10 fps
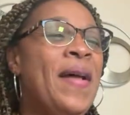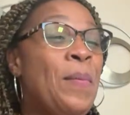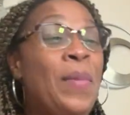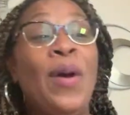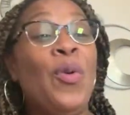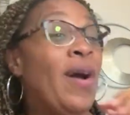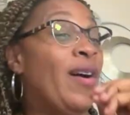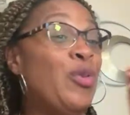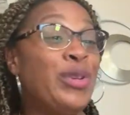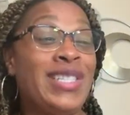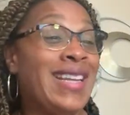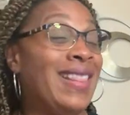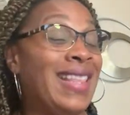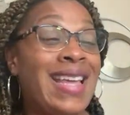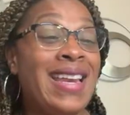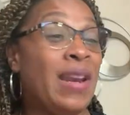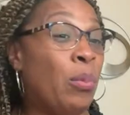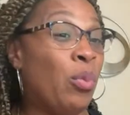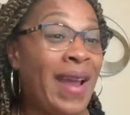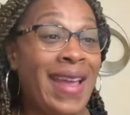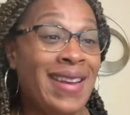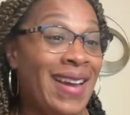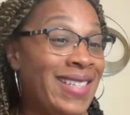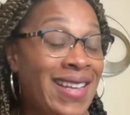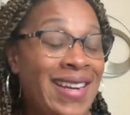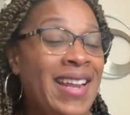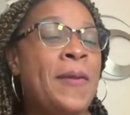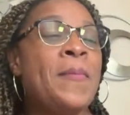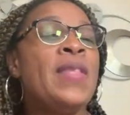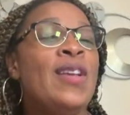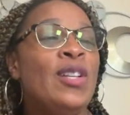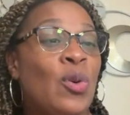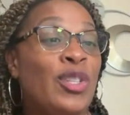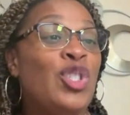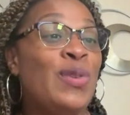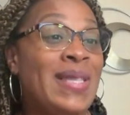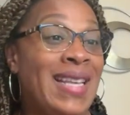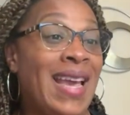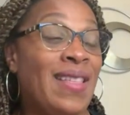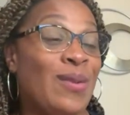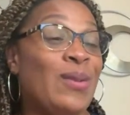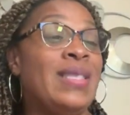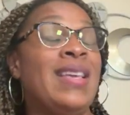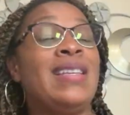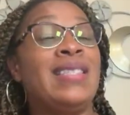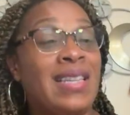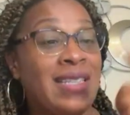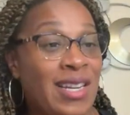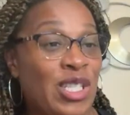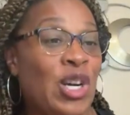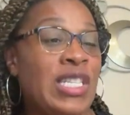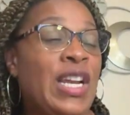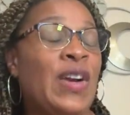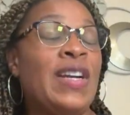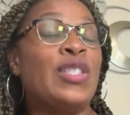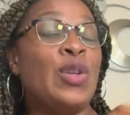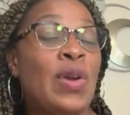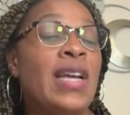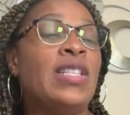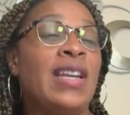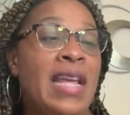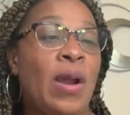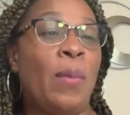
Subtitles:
who understand that they need a brand identity. So as you say those things, TikTok starts hearing it. So you guys are going to hear